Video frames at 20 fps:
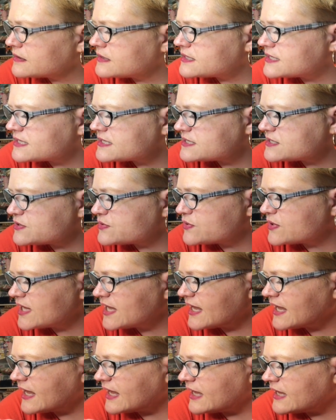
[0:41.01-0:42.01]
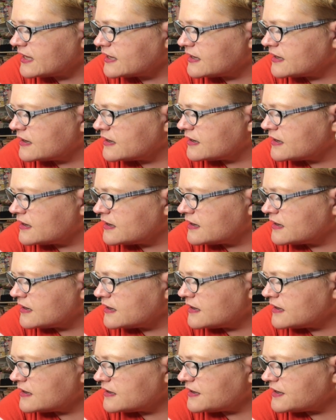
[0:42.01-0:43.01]
Yeah, that's okay.
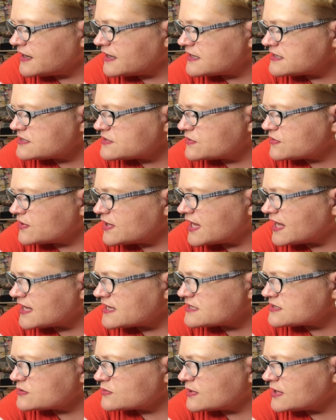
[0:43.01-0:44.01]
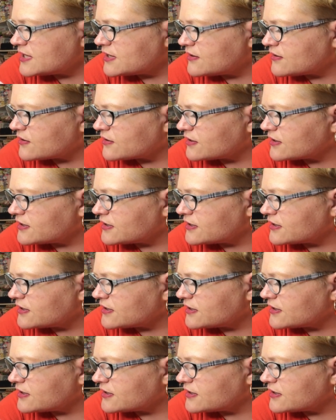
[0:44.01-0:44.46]
That's okay, sweetheart.